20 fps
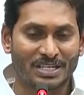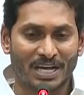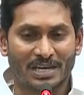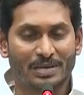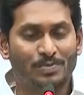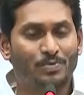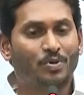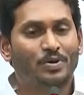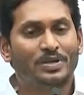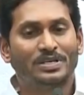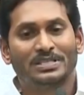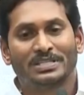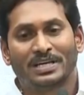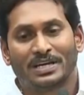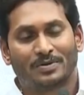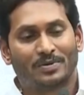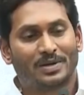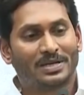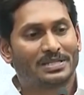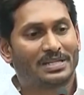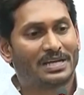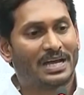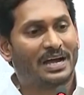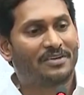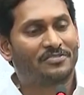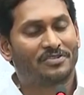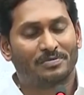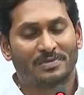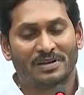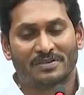chanipoyina tarvata
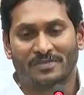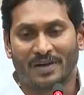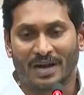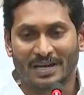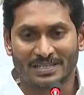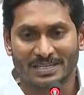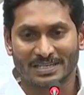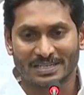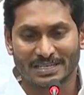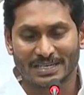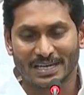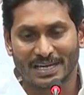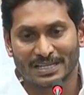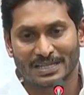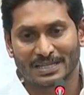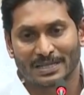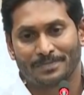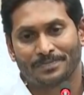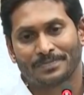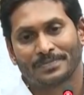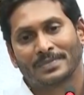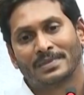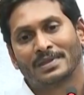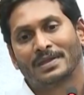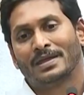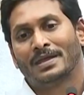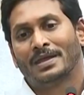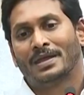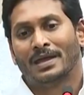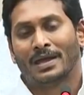after my father's death,
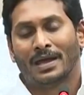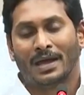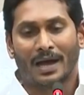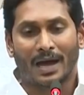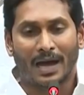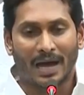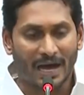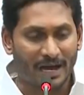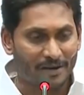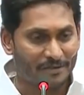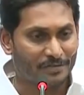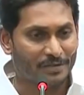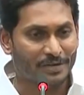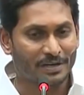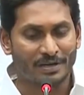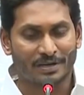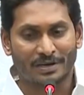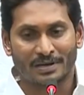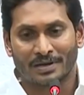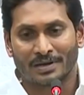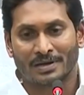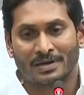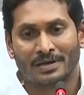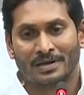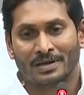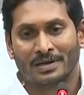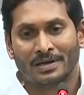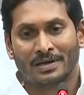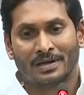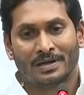after
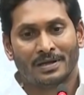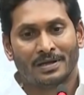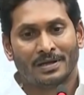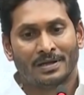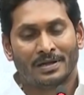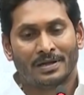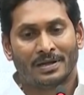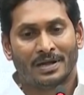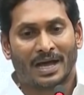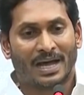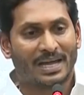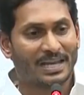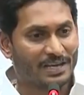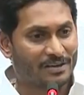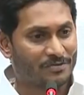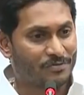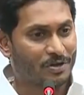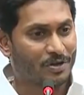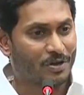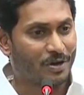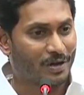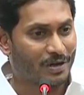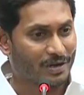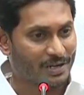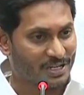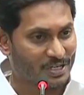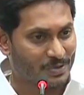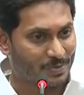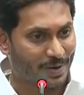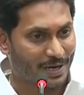I left the
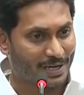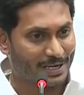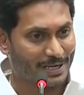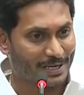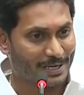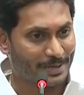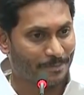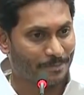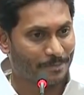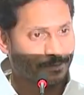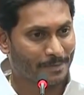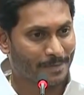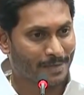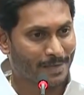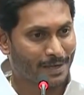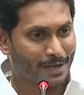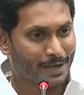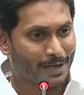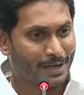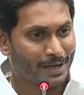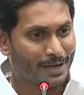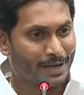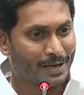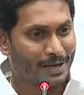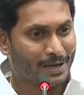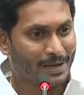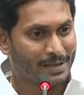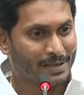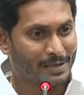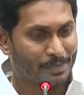Congress Party,
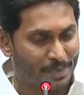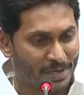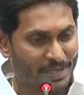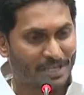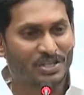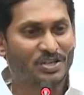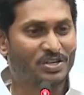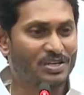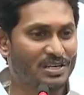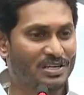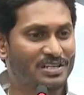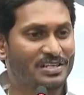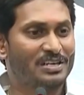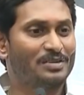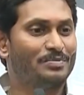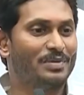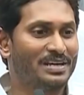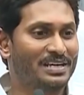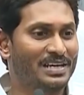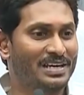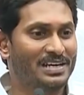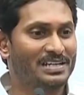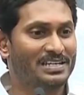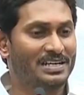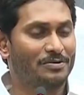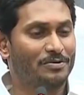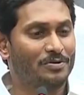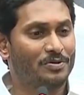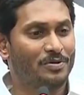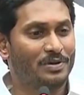the petitioners in my case
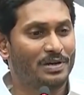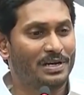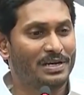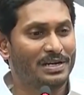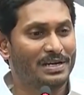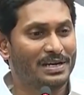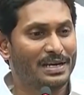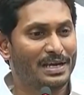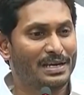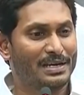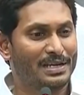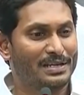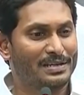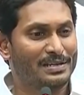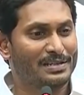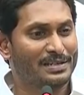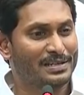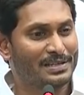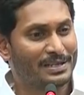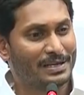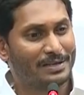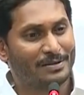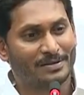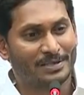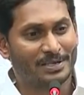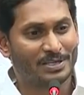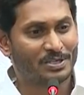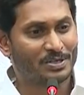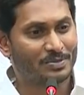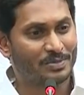evaru ante none other than
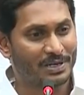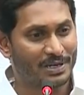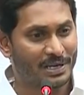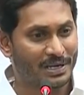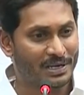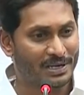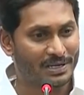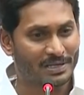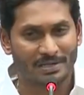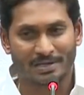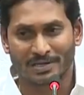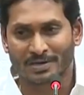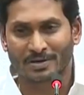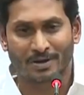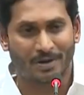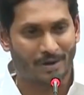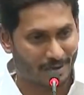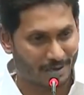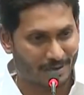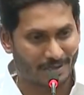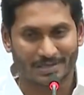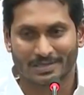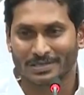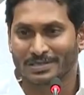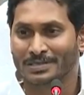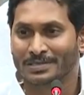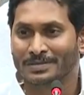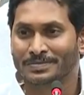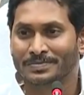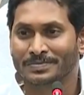Telugu Desham and none other than Congress.